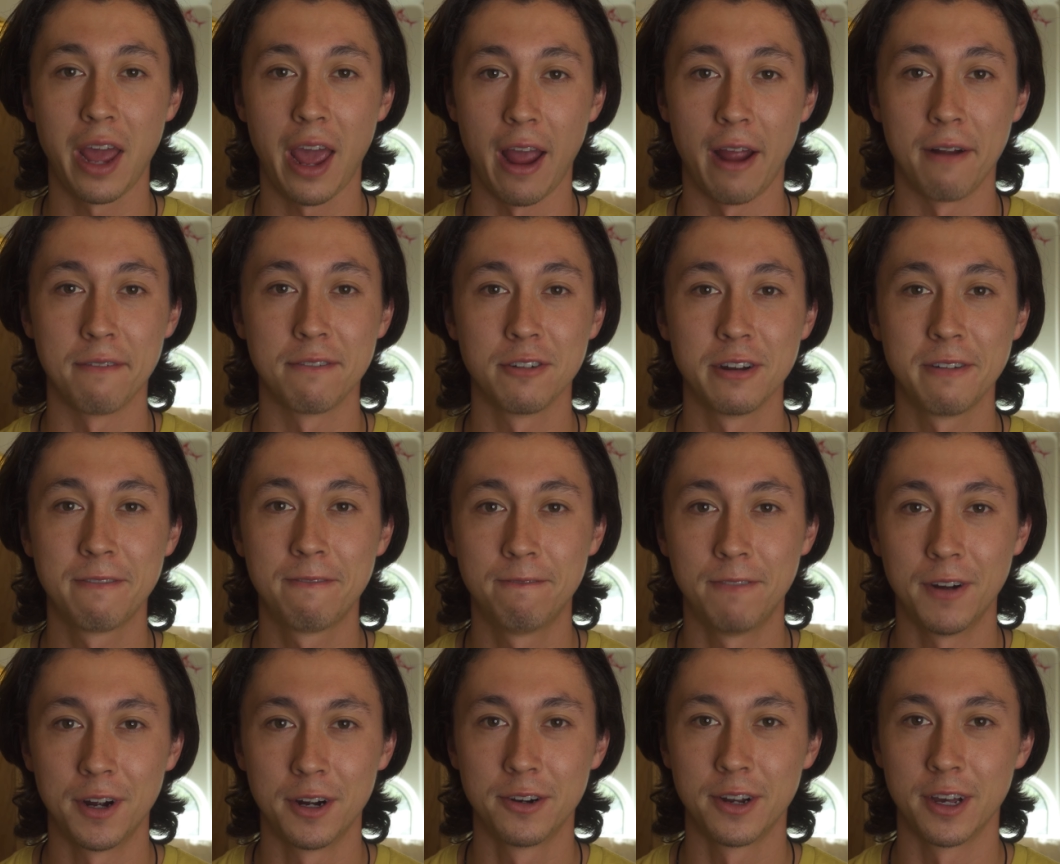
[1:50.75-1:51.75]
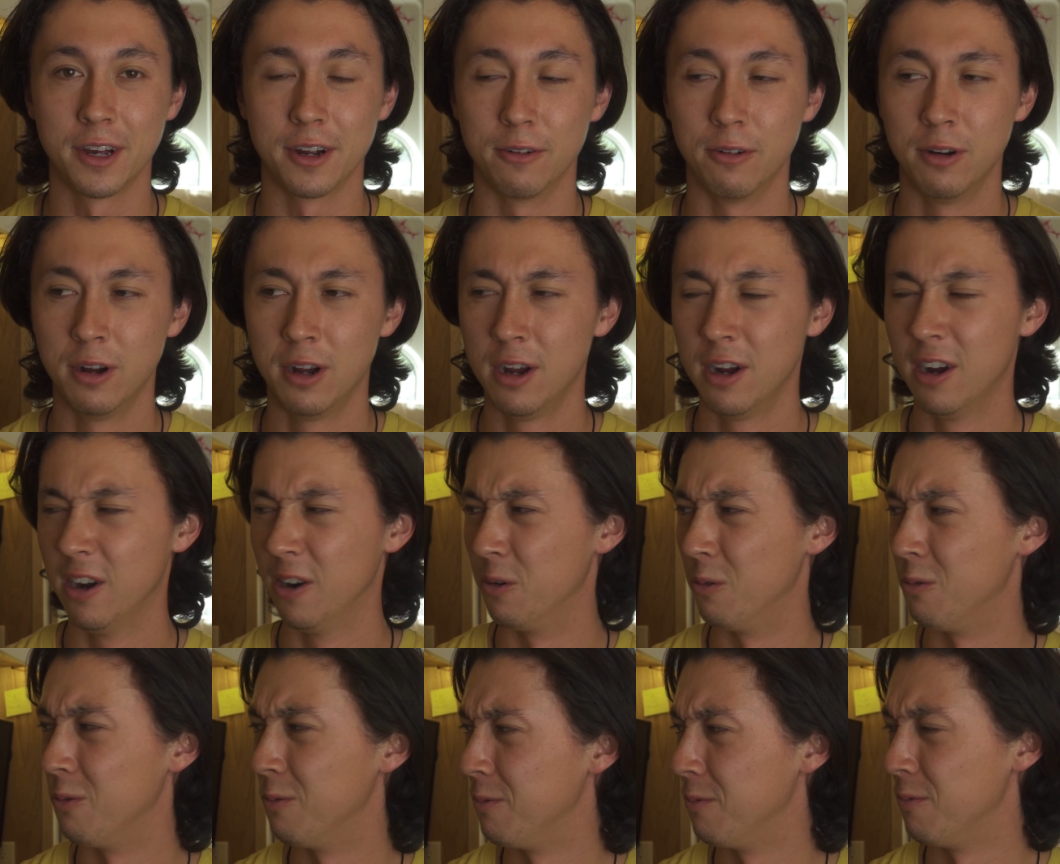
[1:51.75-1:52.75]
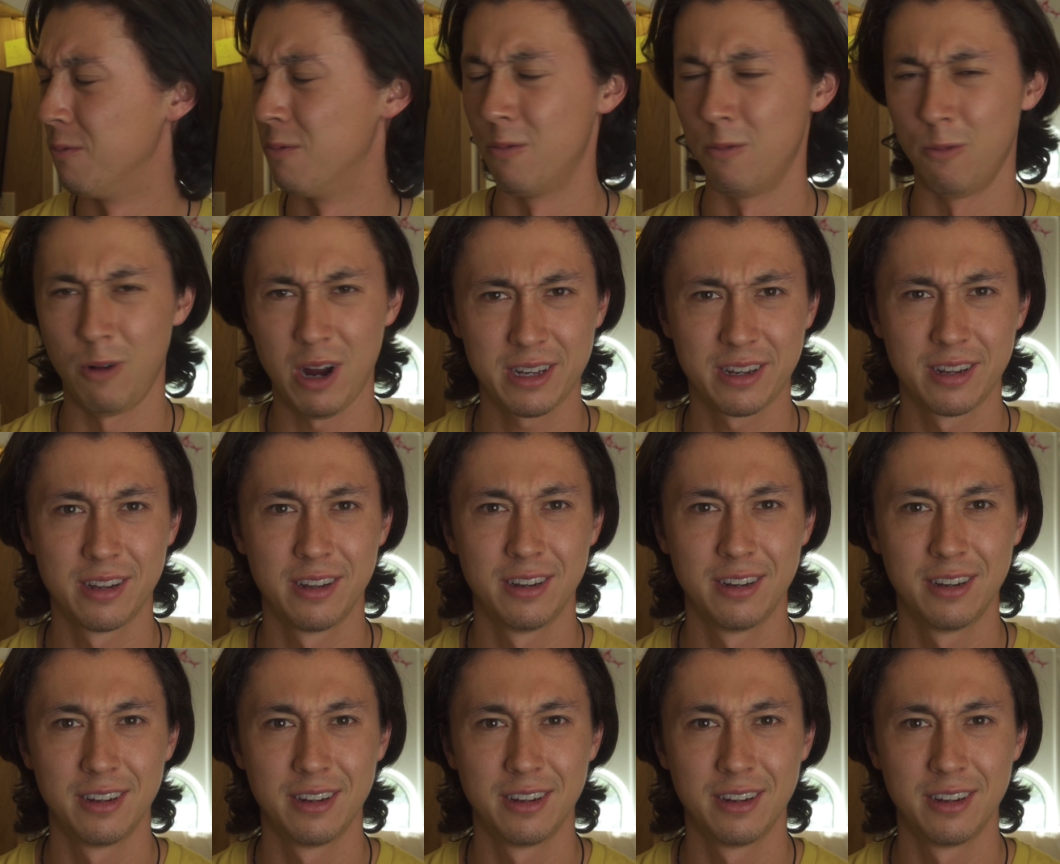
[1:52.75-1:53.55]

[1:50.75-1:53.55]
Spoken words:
every photo. What?